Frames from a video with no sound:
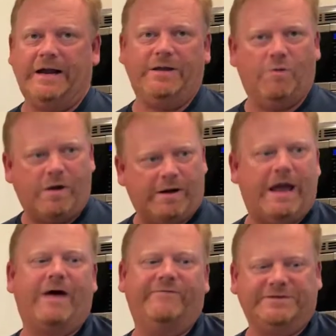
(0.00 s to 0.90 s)
You want to
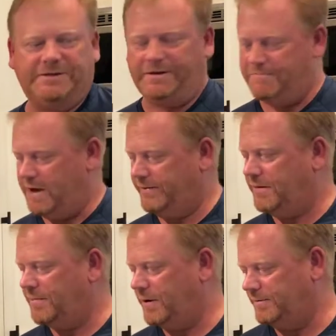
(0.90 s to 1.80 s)
obviously melt the
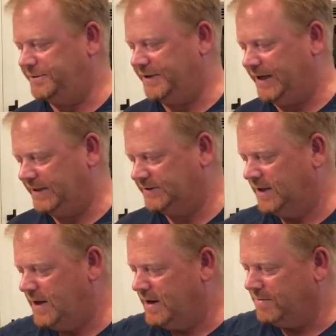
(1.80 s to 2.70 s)
Parm cheese,
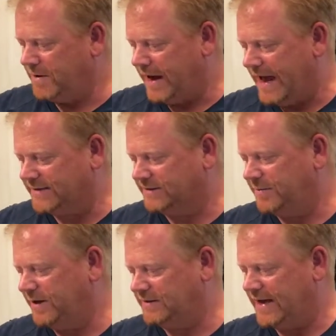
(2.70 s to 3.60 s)
but it has to be
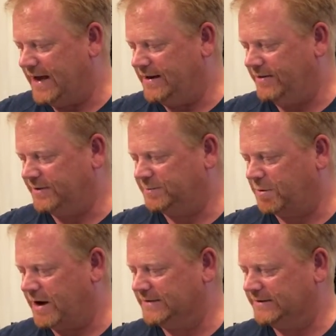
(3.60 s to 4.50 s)
at the end of this
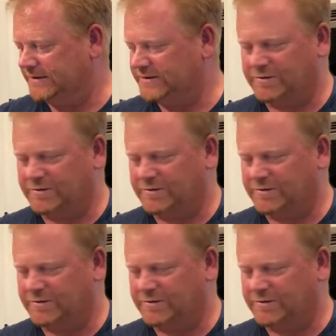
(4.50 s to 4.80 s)
process so it